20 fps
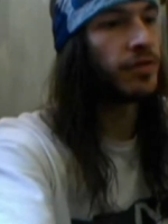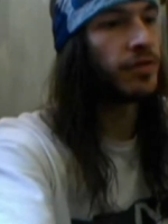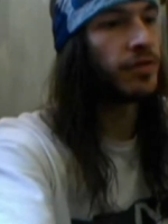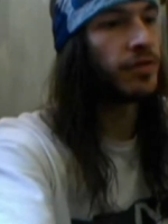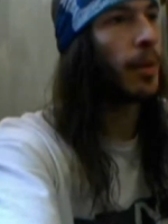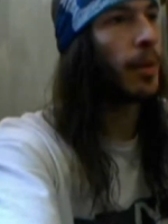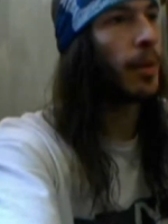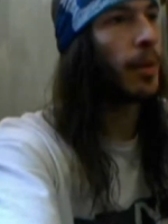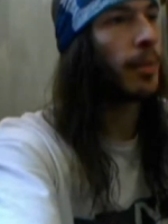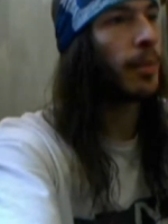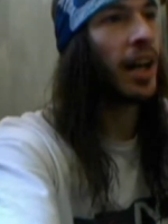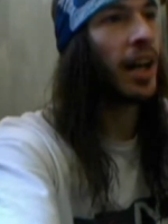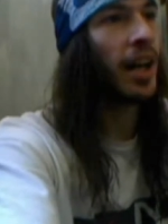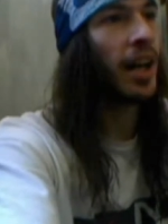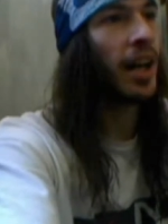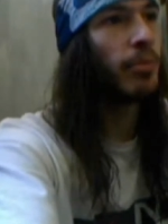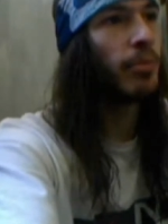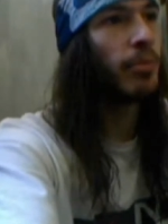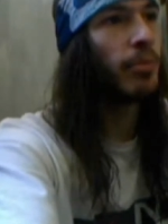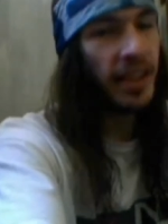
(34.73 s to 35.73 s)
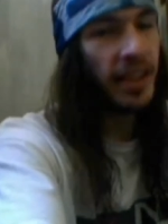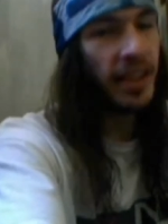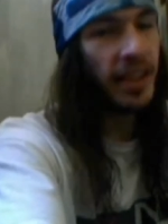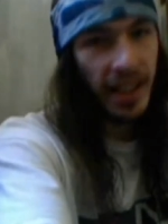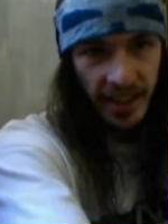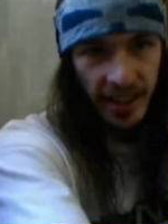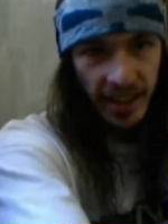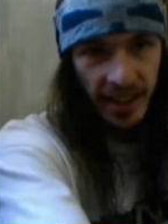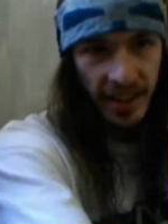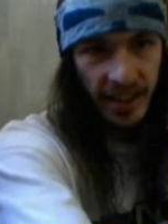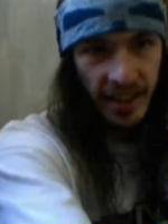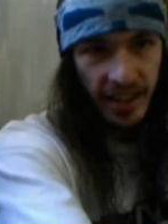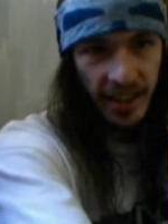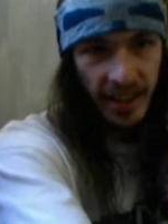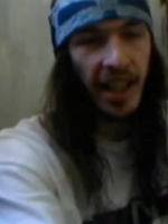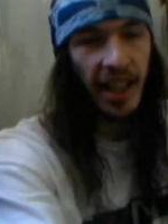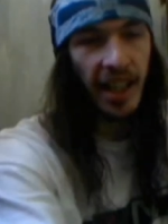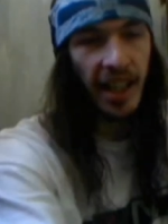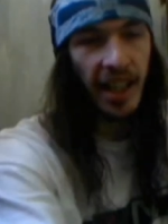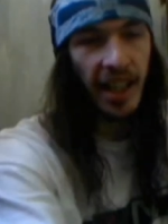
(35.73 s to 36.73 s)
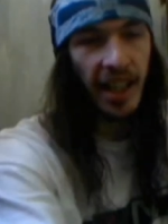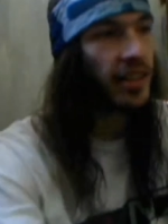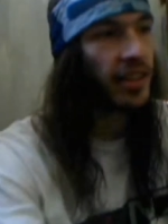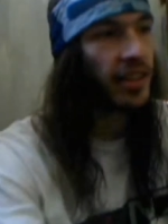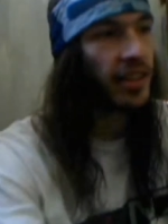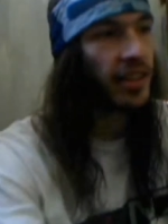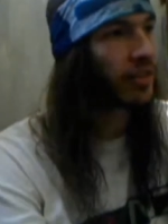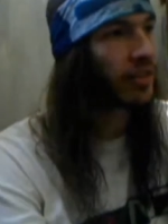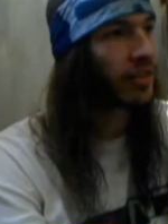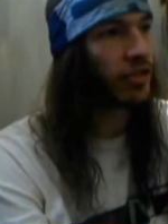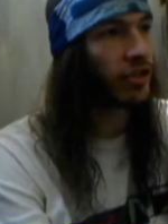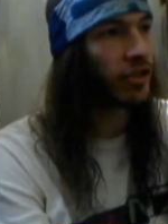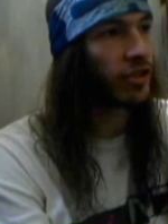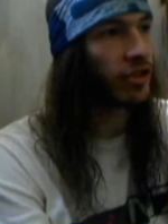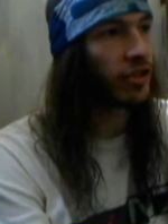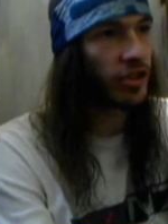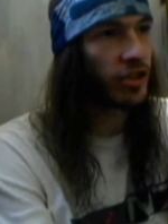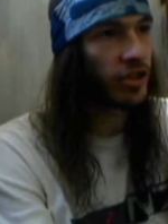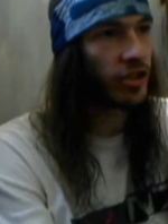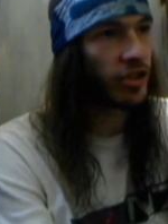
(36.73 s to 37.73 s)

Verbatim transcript: I mean, I'll admit that I get irritated just like